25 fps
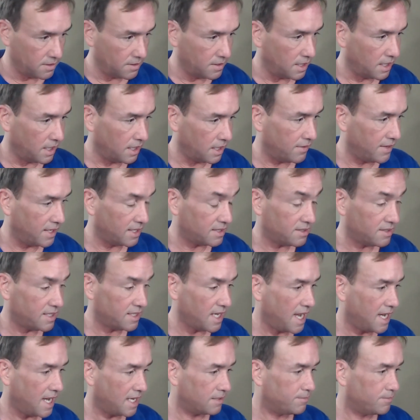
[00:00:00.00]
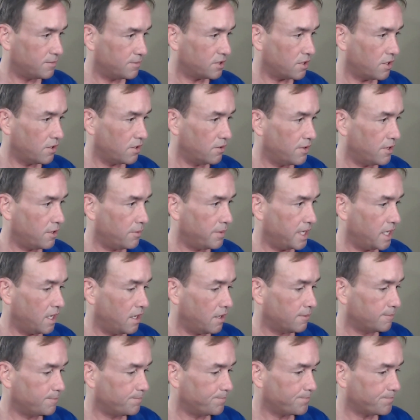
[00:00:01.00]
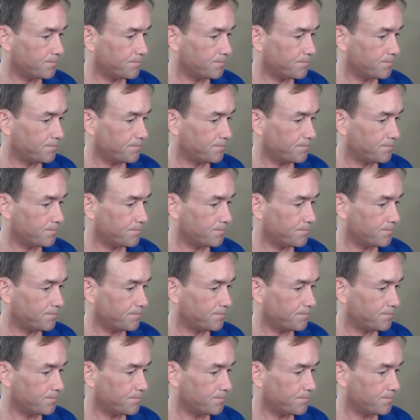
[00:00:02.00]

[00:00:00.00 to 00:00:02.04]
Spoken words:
that's sad. So there we go.